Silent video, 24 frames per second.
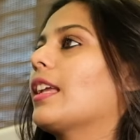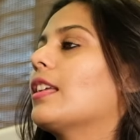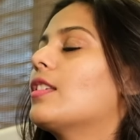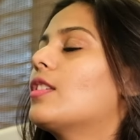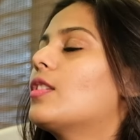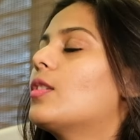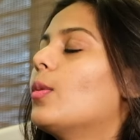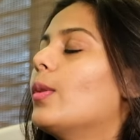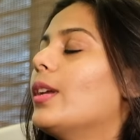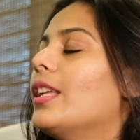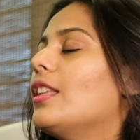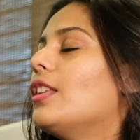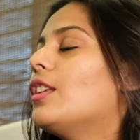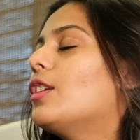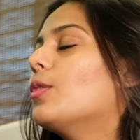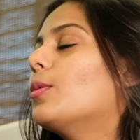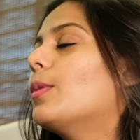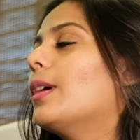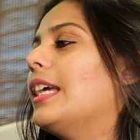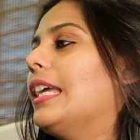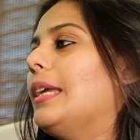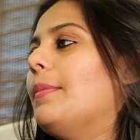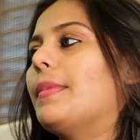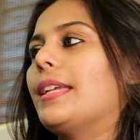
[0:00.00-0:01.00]
so in
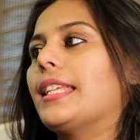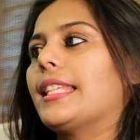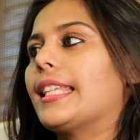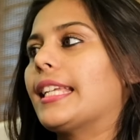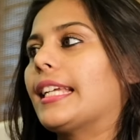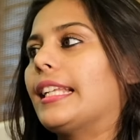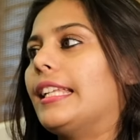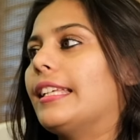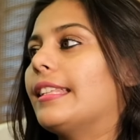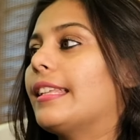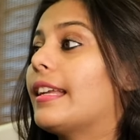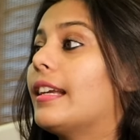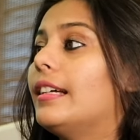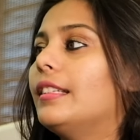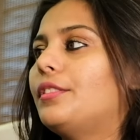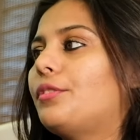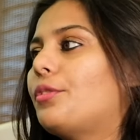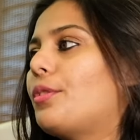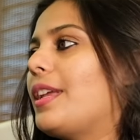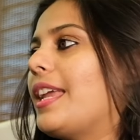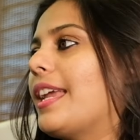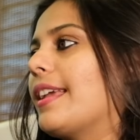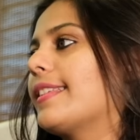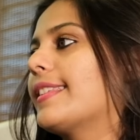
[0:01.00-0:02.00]
UAE, basically there are
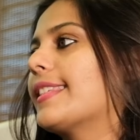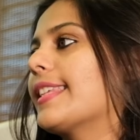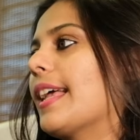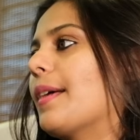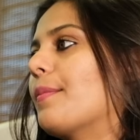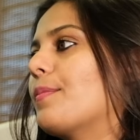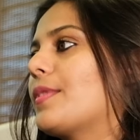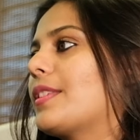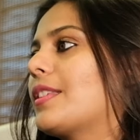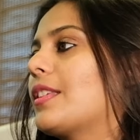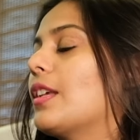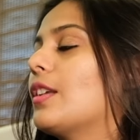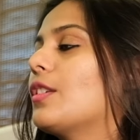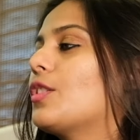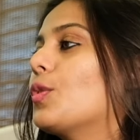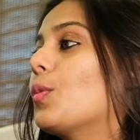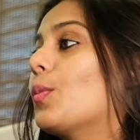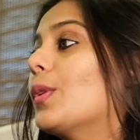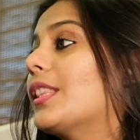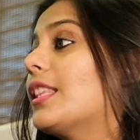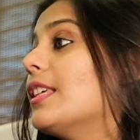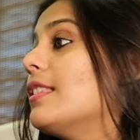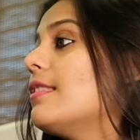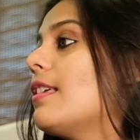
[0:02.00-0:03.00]
3 exams. So
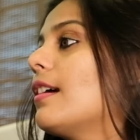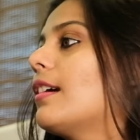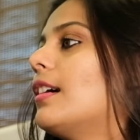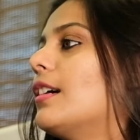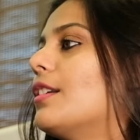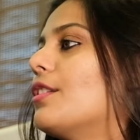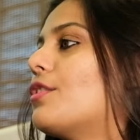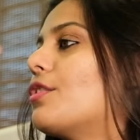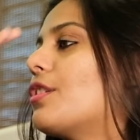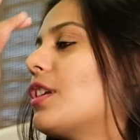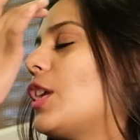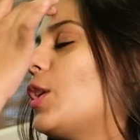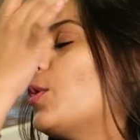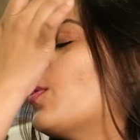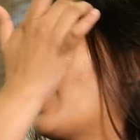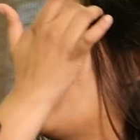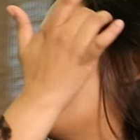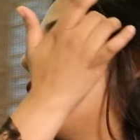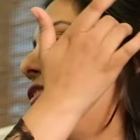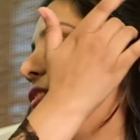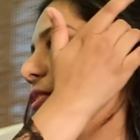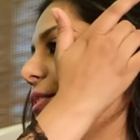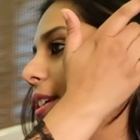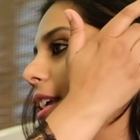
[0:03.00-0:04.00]
within the country, you
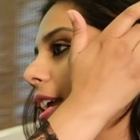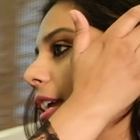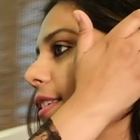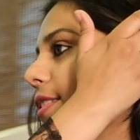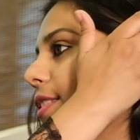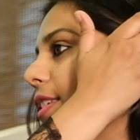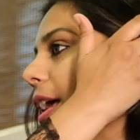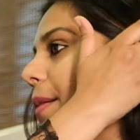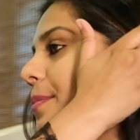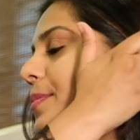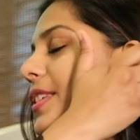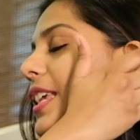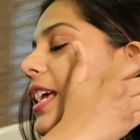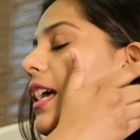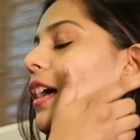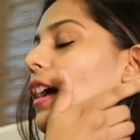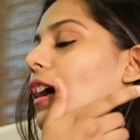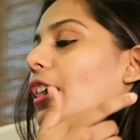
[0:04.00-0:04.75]
have 3 exams.